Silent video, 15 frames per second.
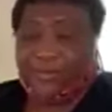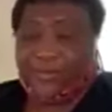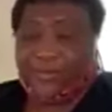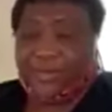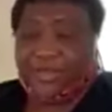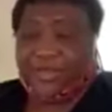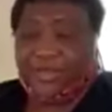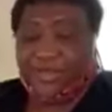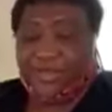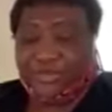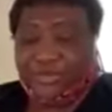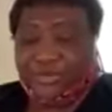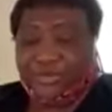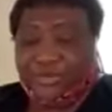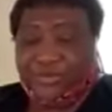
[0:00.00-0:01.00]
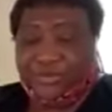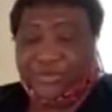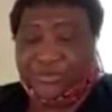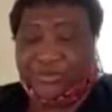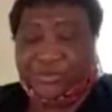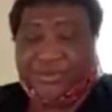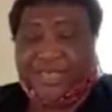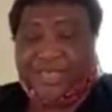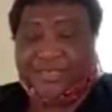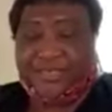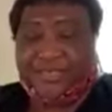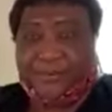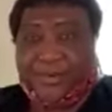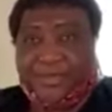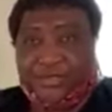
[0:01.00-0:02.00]
education that is
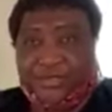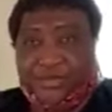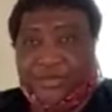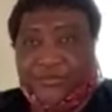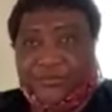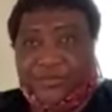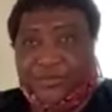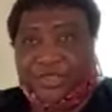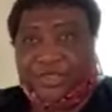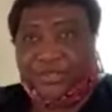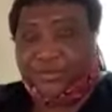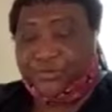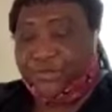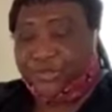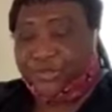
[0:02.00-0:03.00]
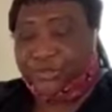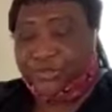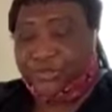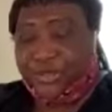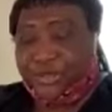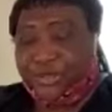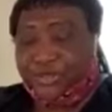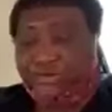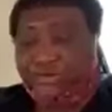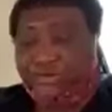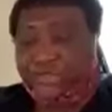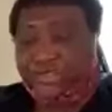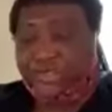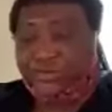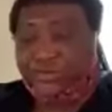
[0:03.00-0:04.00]
passed on from generation to
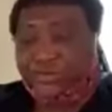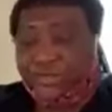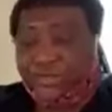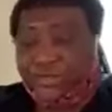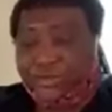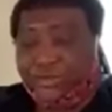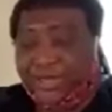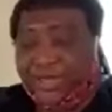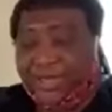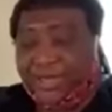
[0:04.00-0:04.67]
generation.